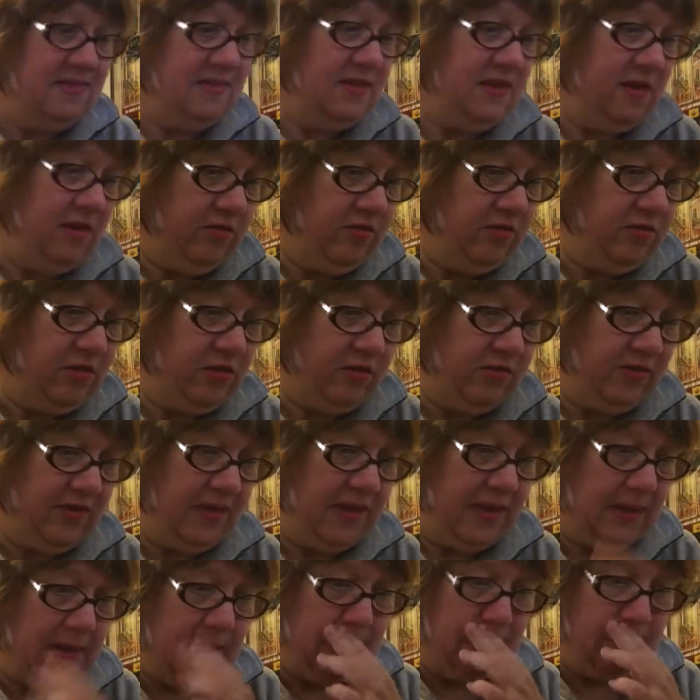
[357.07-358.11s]
another little
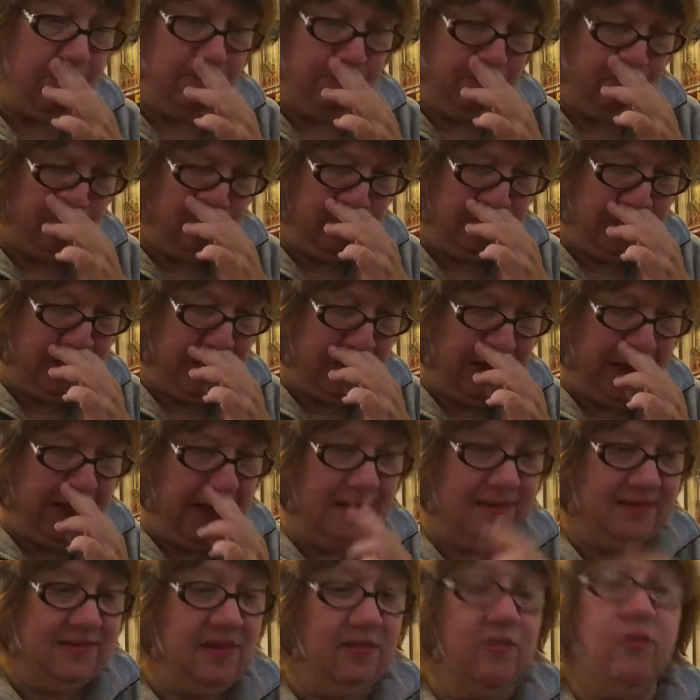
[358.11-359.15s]
van that
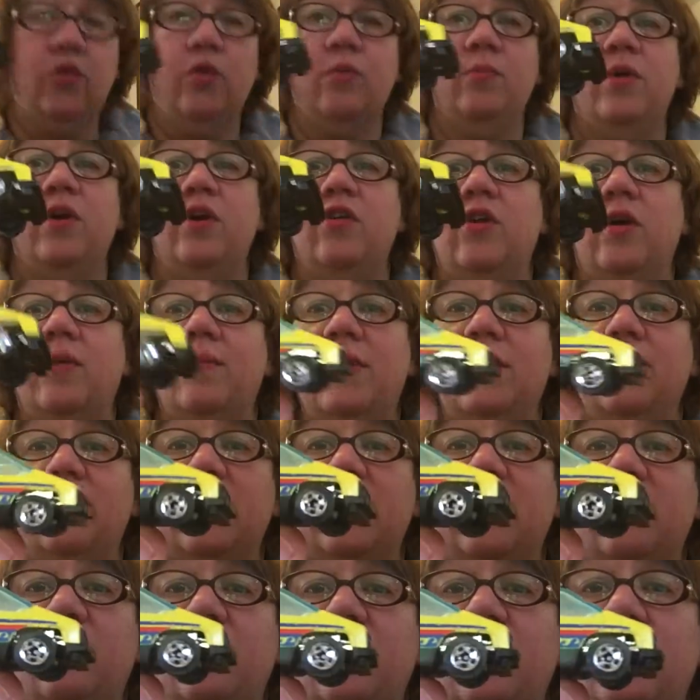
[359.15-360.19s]
has that Ford Bronco. I might have been
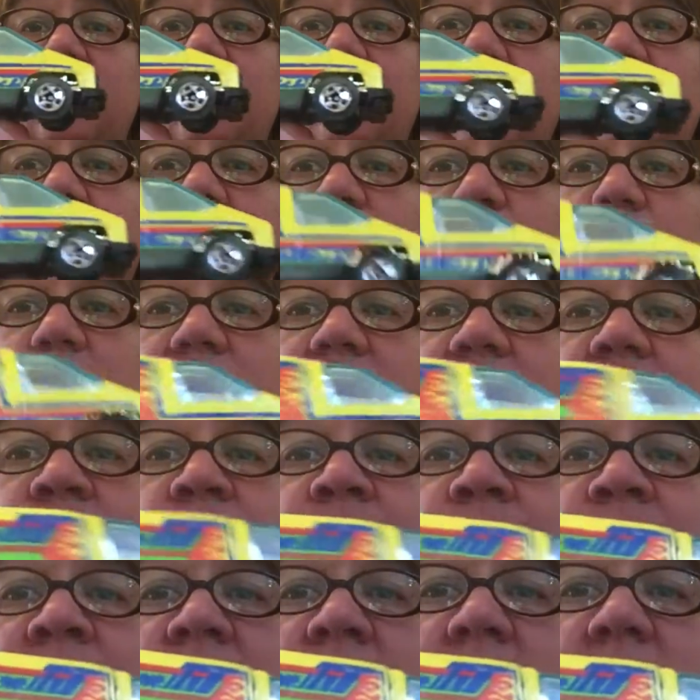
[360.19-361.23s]
confusing with this one.
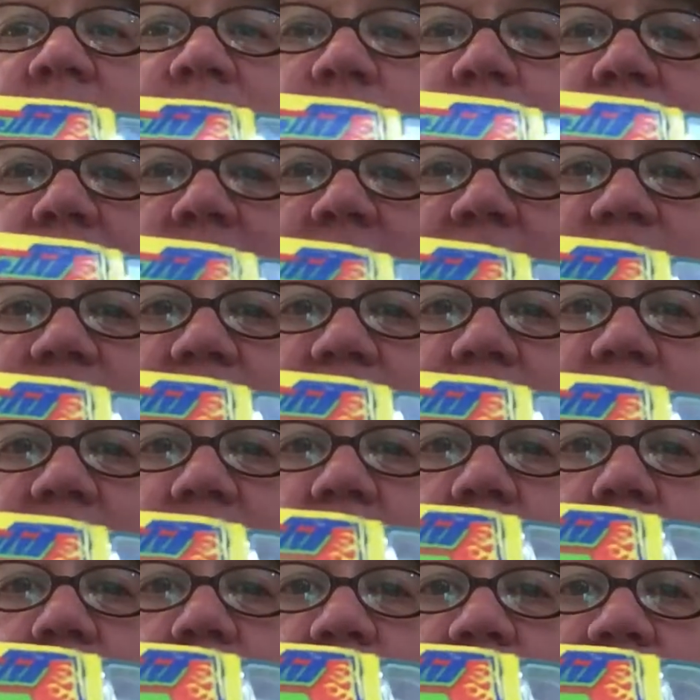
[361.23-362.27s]
This one actually has a little more